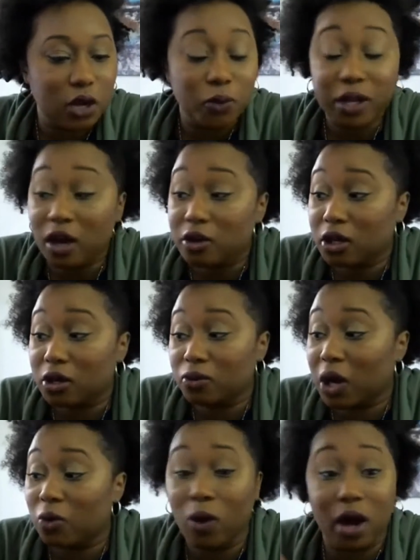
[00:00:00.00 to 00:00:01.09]

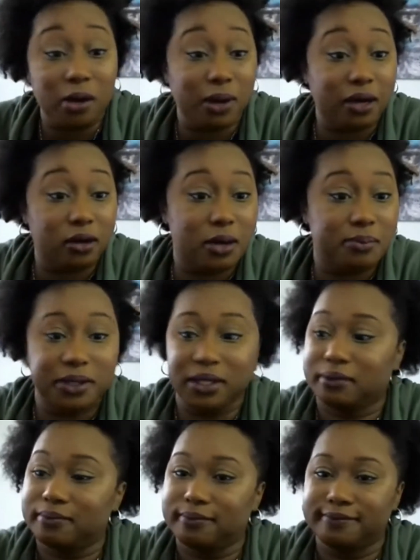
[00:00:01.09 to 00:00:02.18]
a water bottle company.
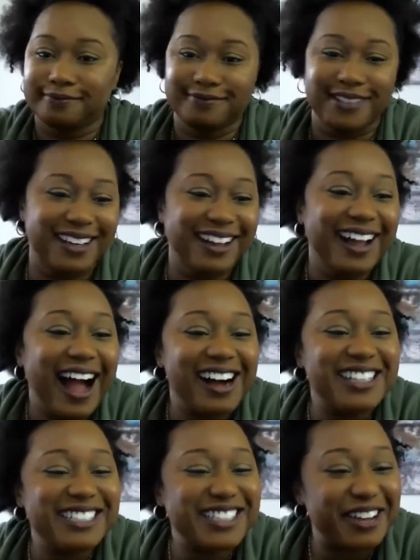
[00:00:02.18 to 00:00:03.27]
I
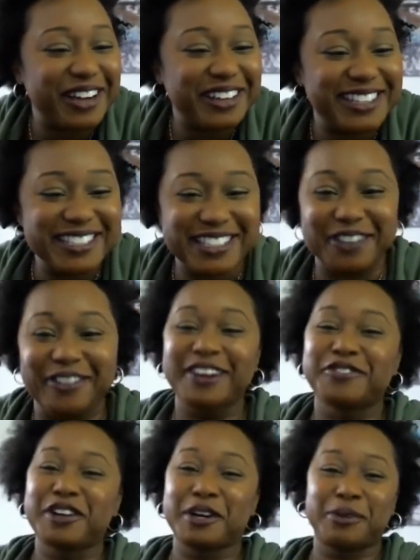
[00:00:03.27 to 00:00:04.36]
always talk about things that are right in
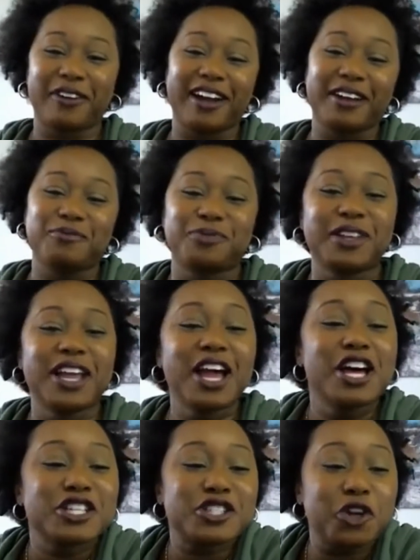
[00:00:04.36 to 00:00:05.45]
front of me, right?
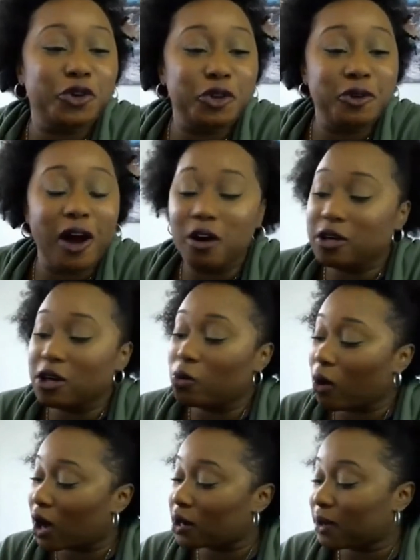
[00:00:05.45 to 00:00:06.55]
So you own a
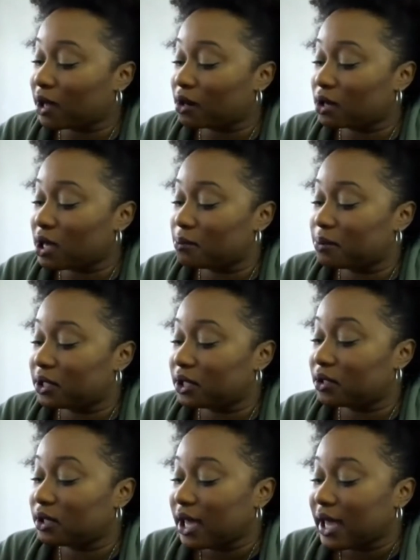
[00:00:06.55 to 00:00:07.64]
water bottle
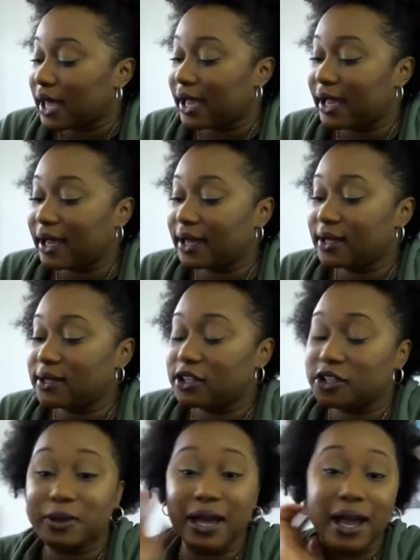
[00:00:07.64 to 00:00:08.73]
company, and
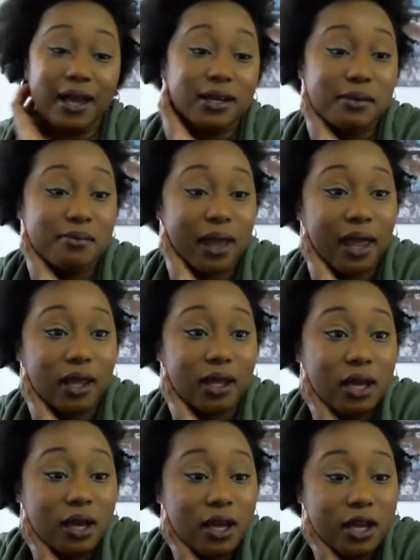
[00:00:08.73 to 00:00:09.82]
you kind of make
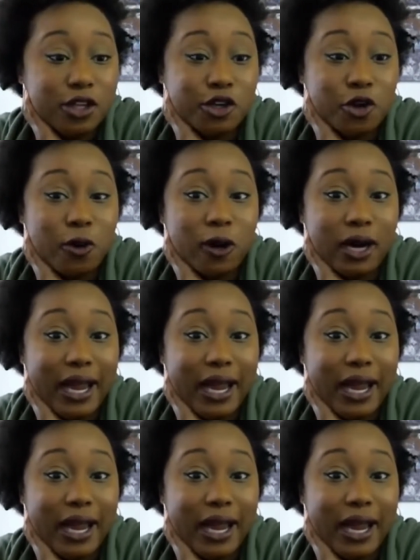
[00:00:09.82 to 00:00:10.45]
your